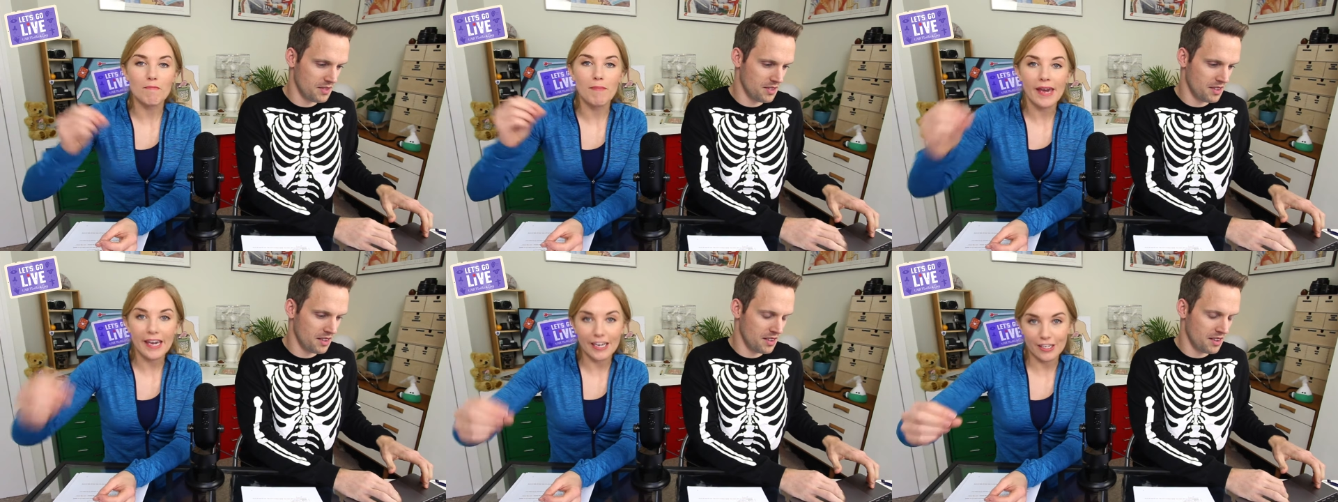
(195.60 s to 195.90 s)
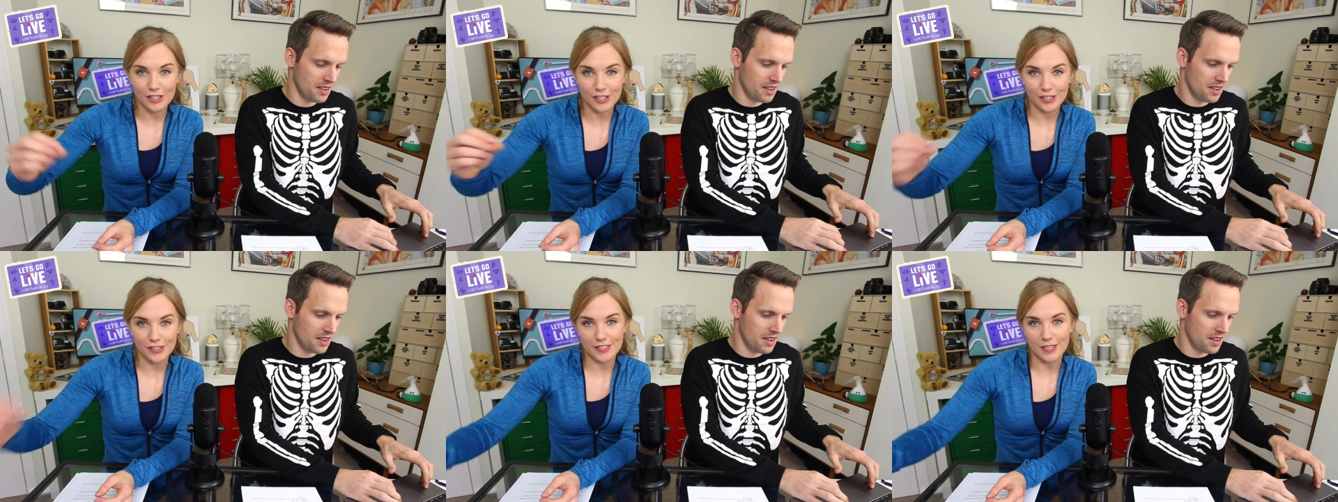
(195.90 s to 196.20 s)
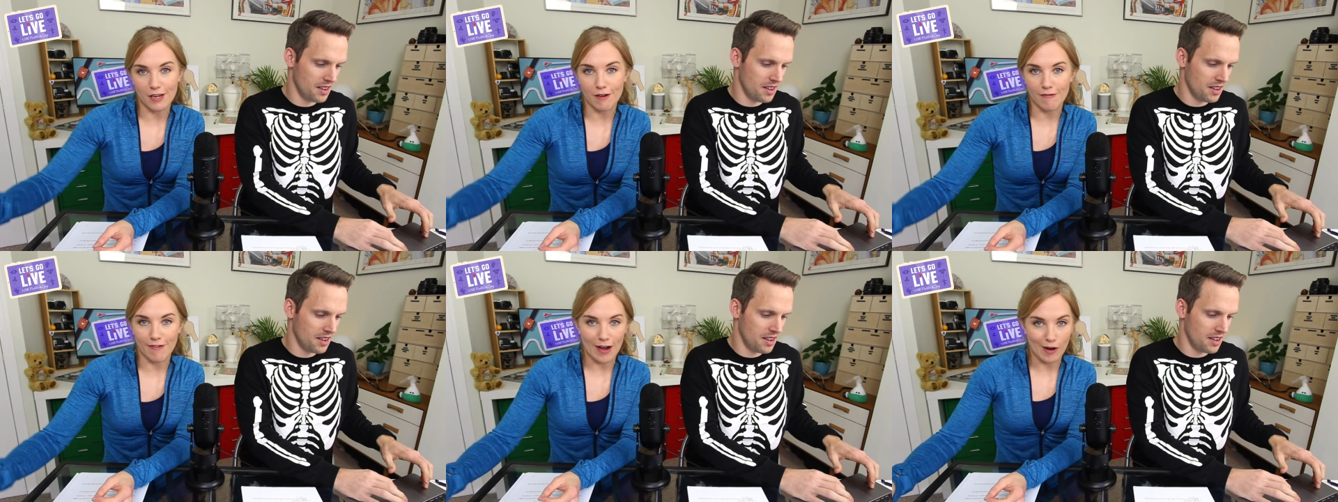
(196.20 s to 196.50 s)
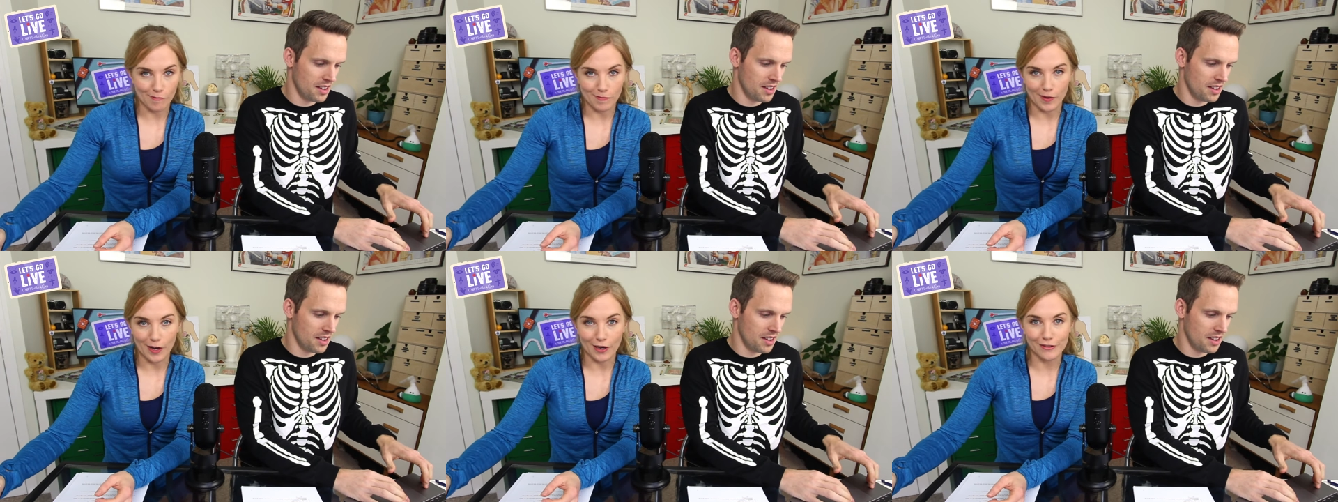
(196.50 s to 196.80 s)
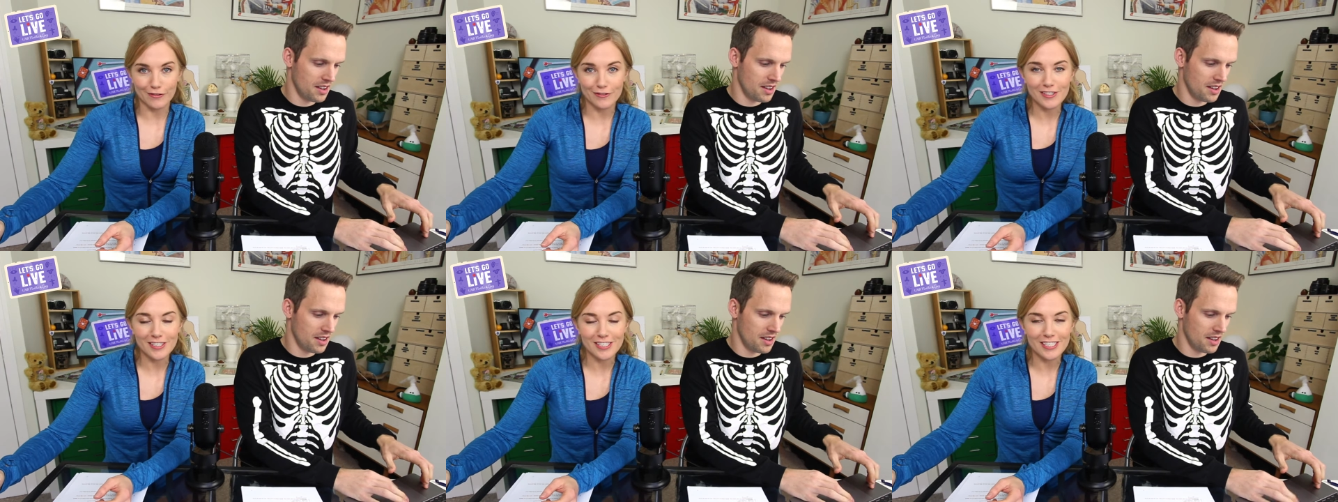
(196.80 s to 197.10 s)
Speaker 1: pictures of our
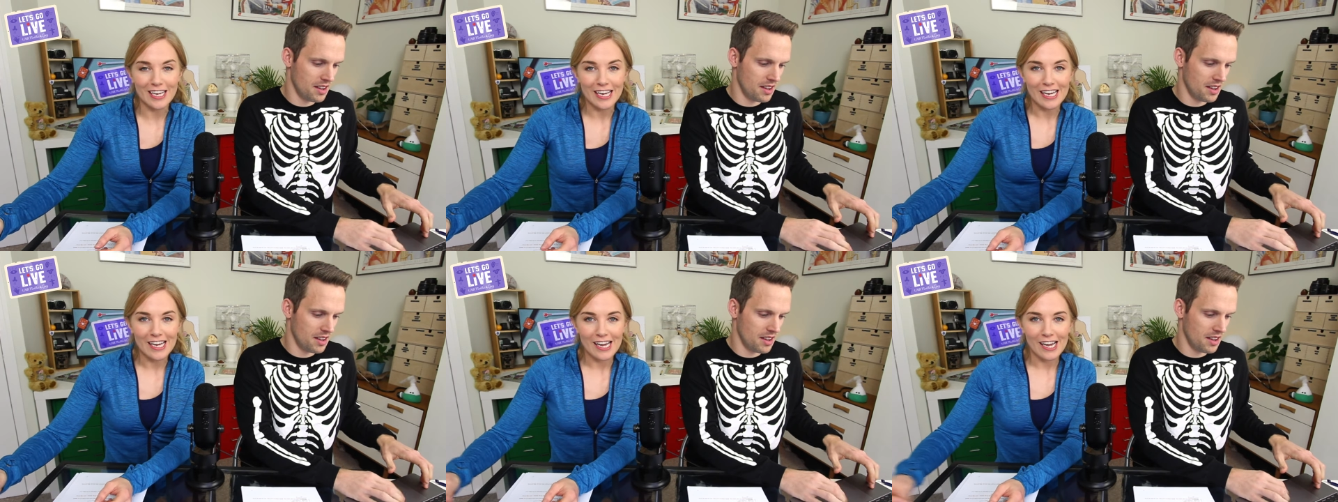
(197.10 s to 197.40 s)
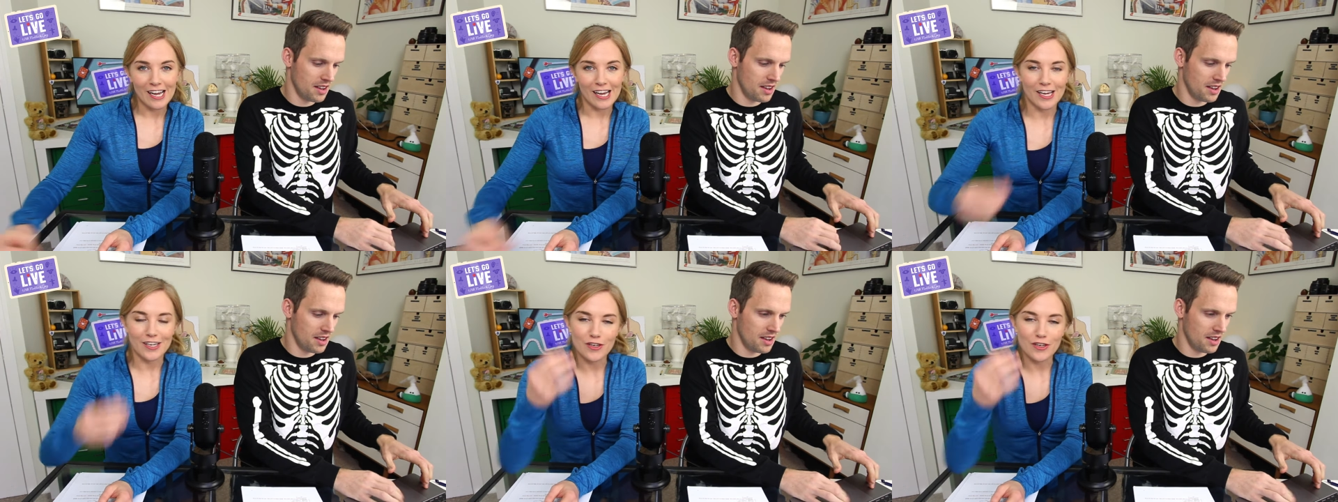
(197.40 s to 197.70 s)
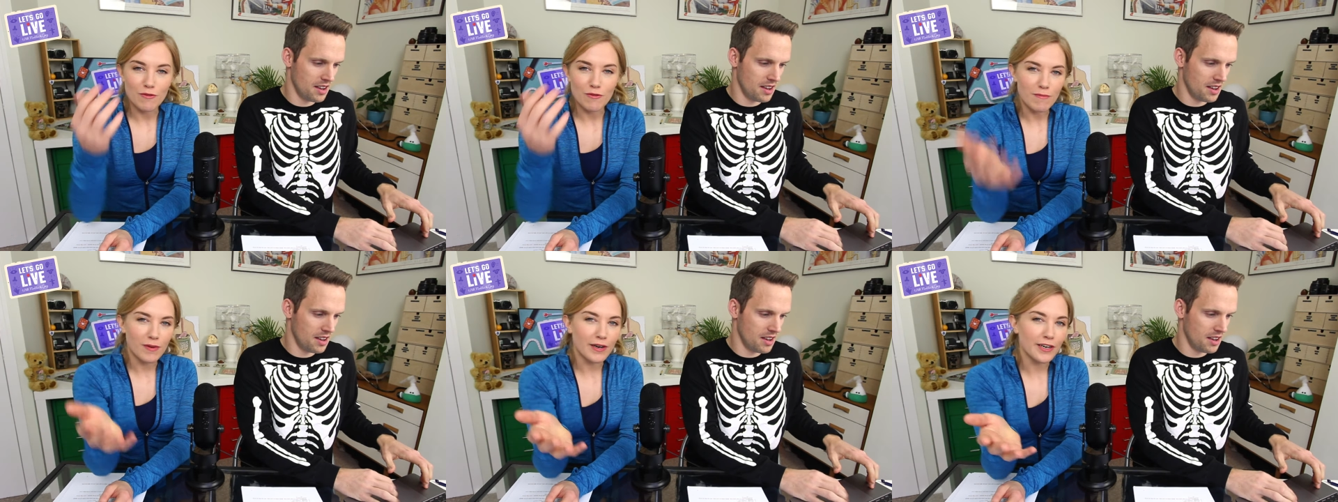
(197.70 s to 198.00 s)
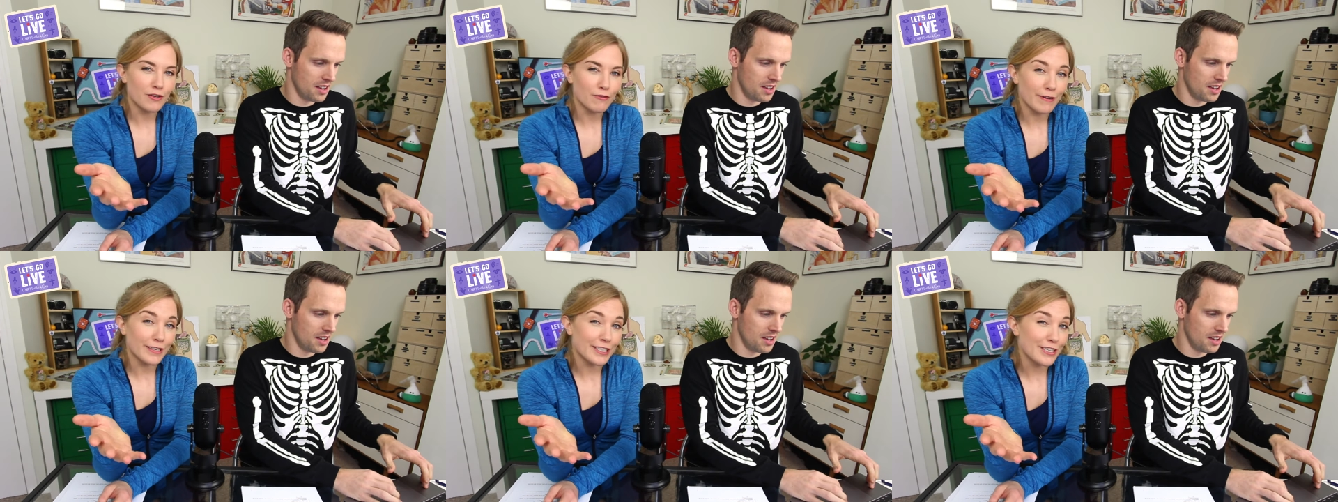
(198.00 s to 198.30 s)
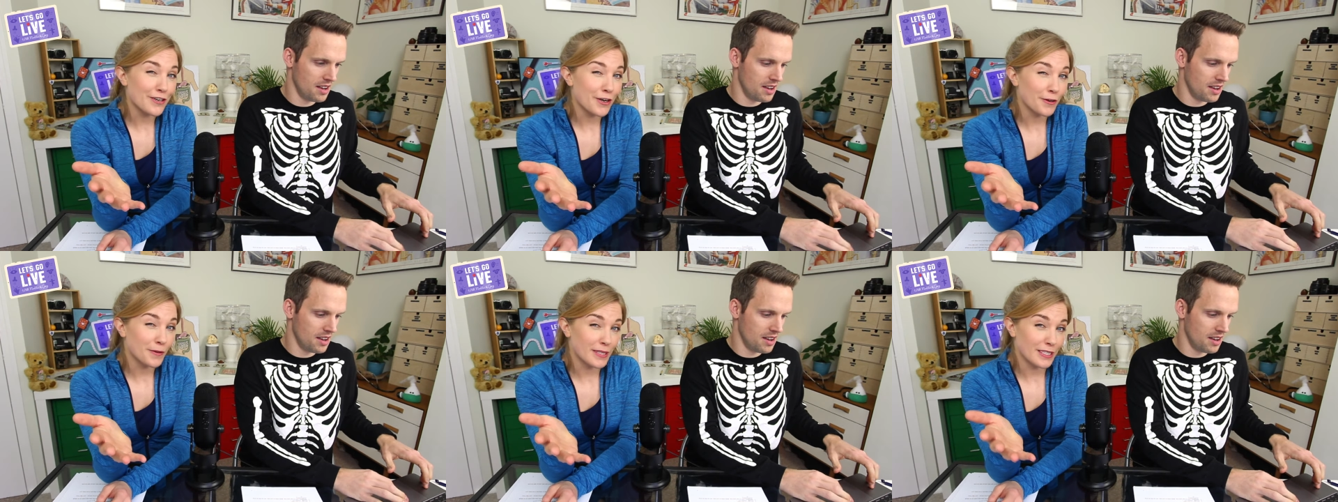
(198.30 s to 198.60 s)
bones. Uh, you might already
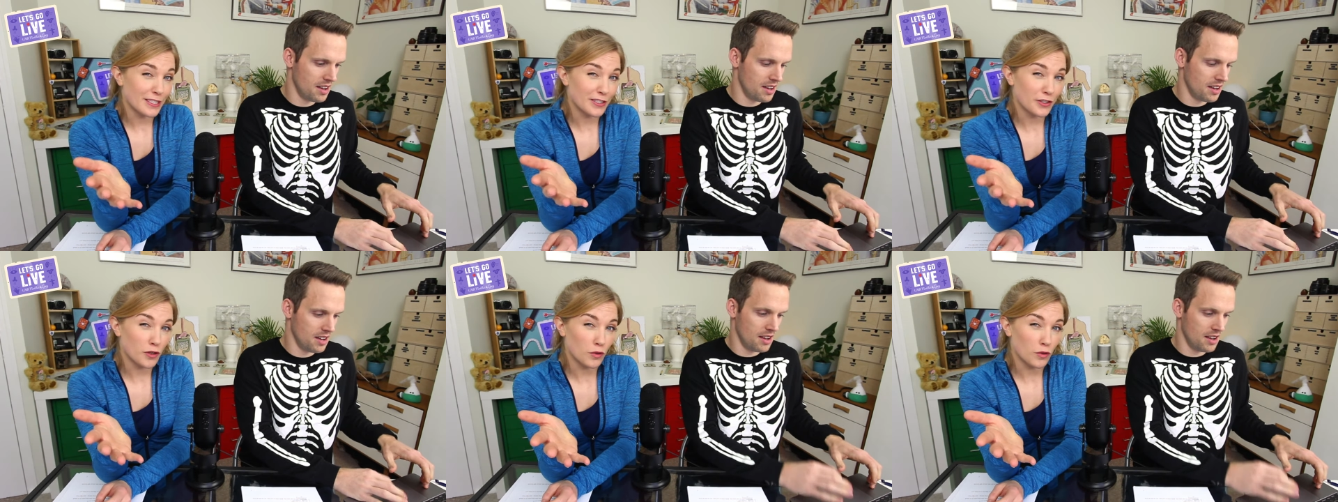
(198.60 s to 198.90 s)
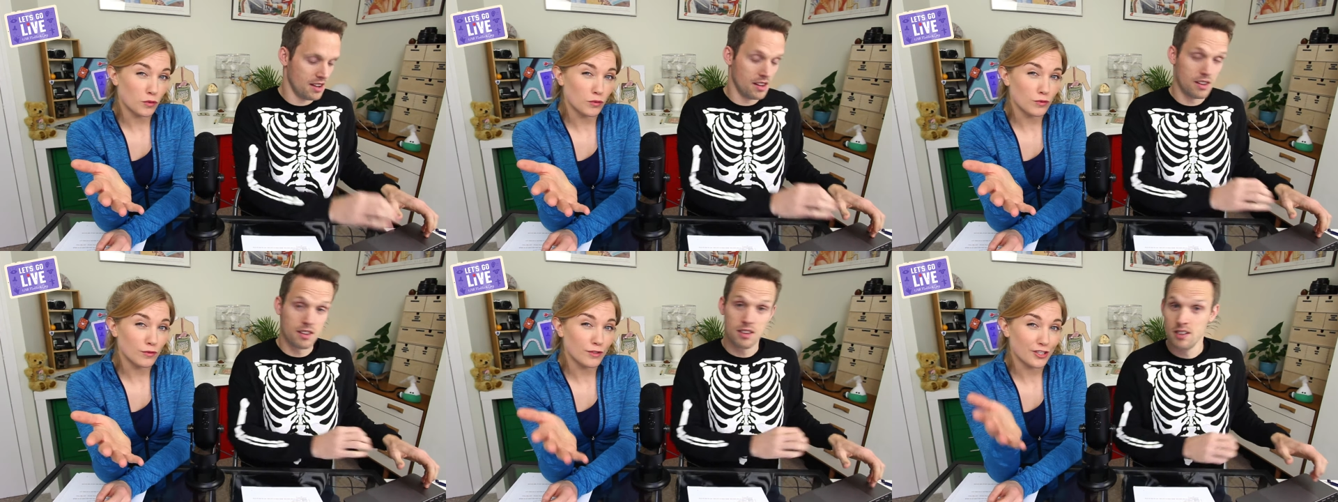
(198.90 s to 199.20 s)
know what it's called.